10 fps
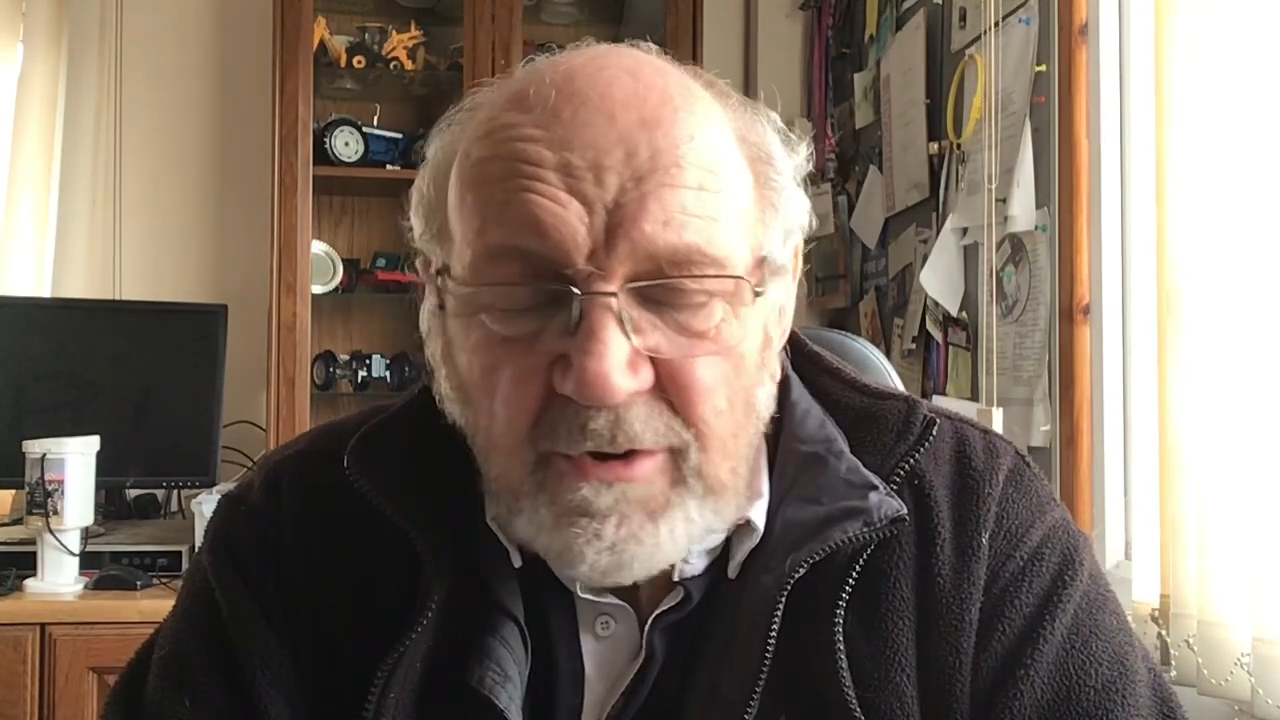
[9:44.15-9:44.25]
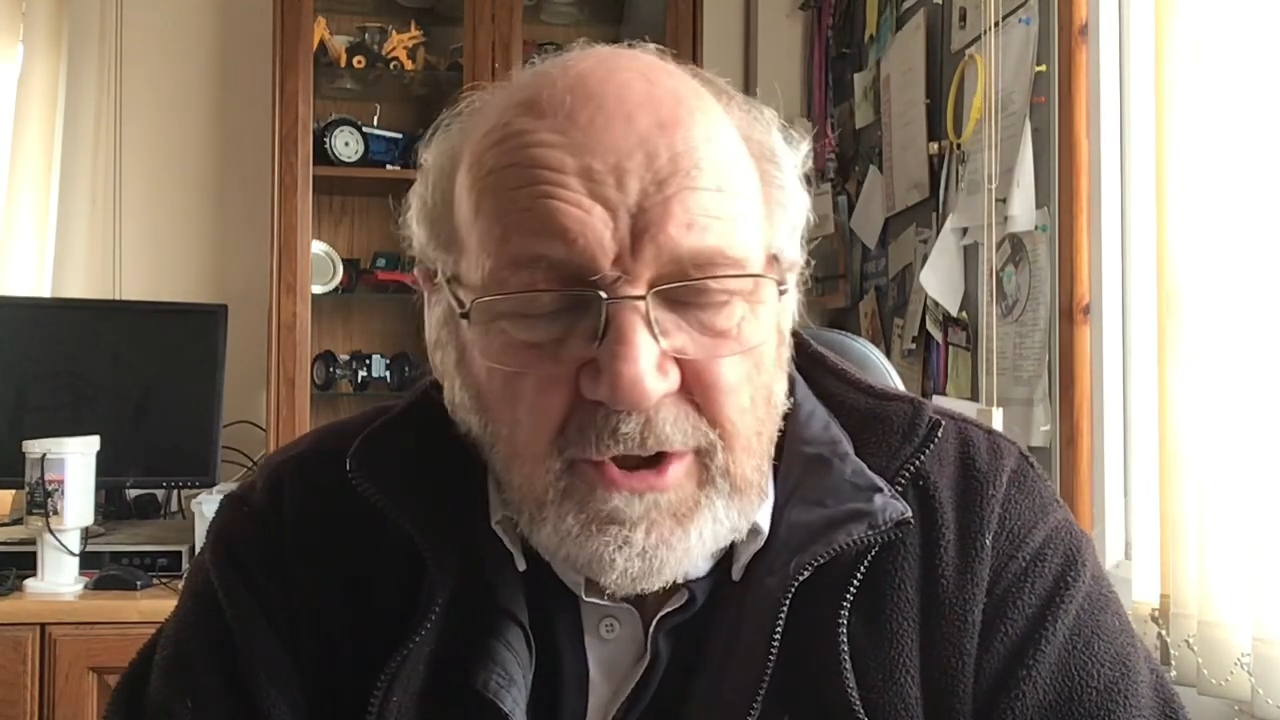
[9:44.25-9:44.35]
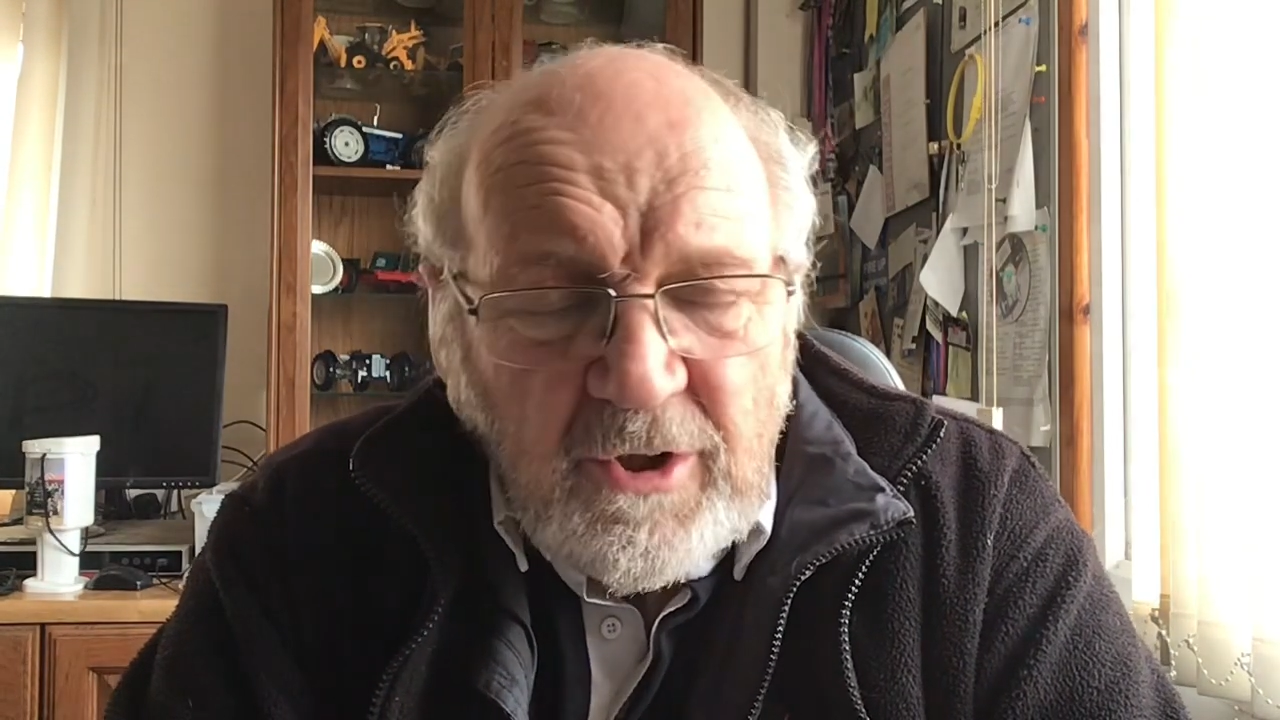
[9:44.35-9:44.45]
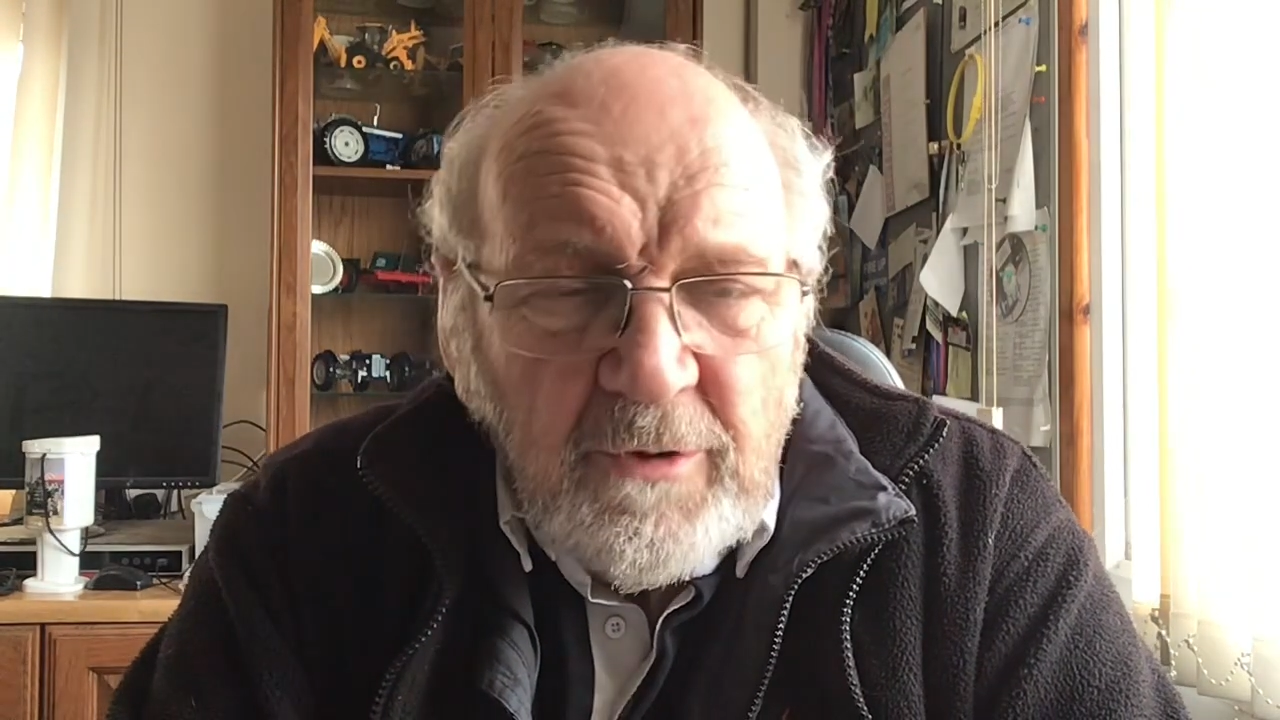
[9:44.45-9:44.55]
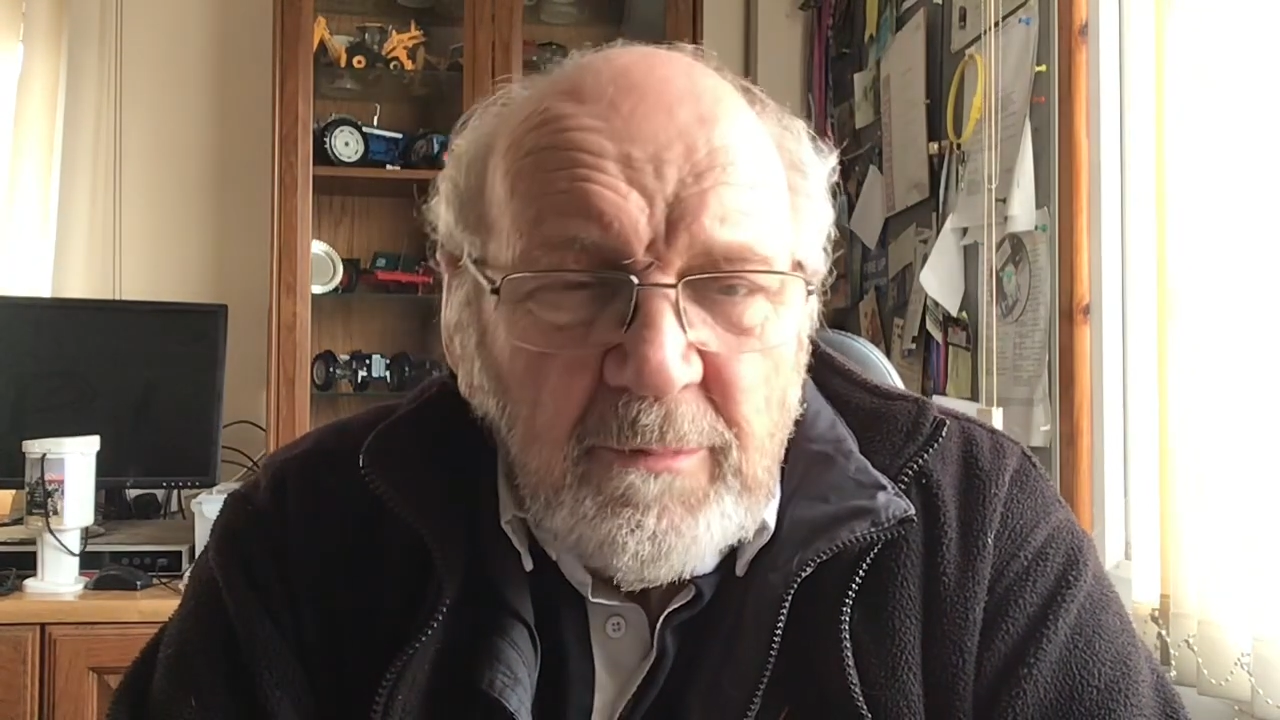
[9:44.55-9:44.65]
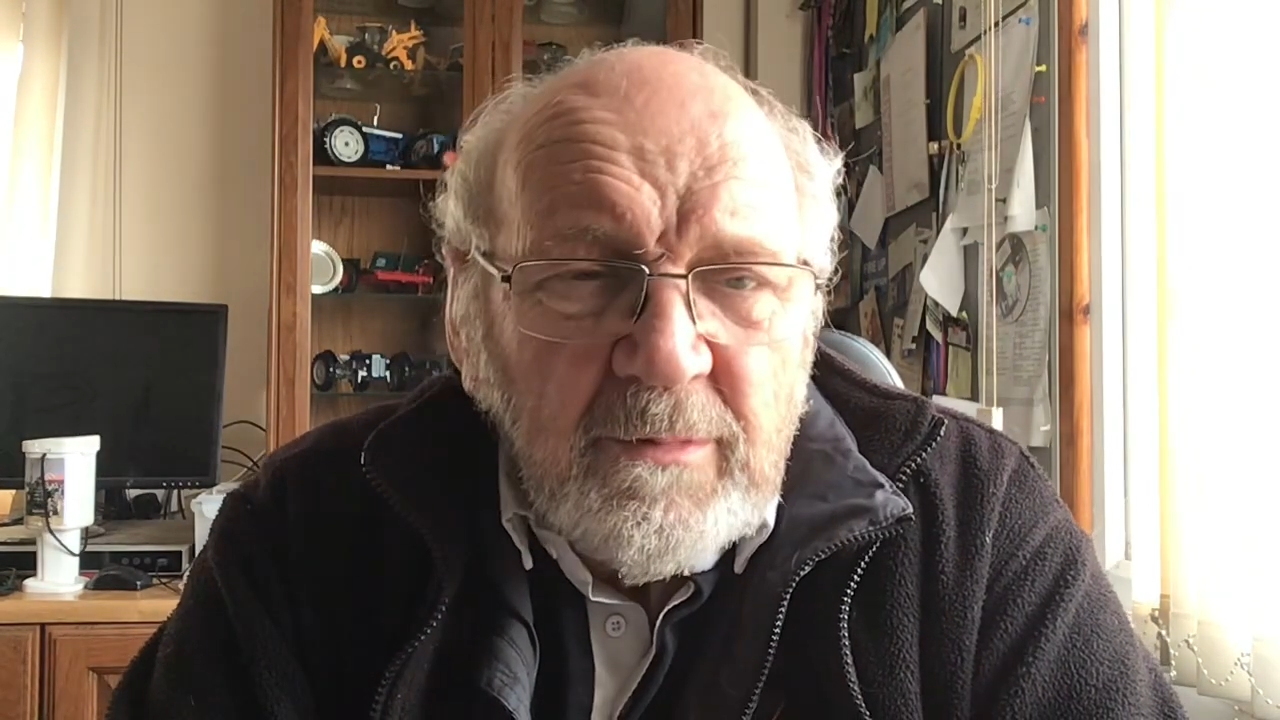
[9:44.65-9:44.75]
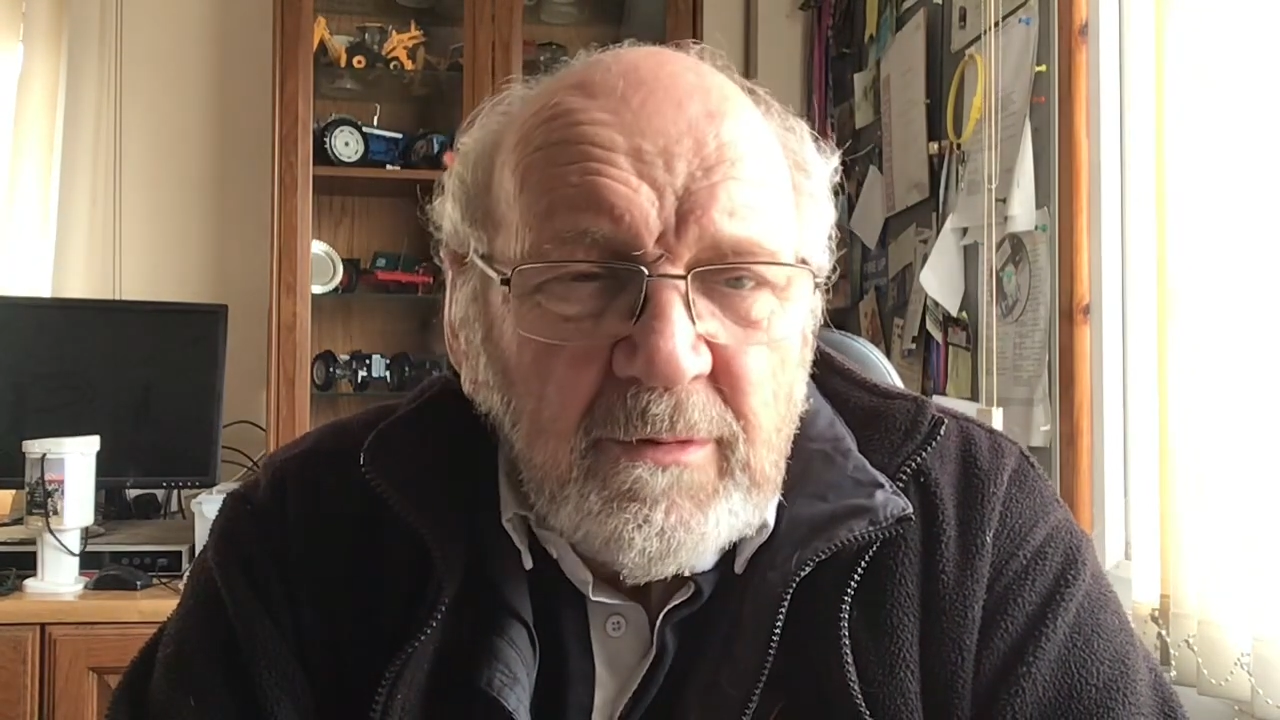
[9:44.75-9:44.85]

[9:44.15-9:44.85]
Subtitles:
time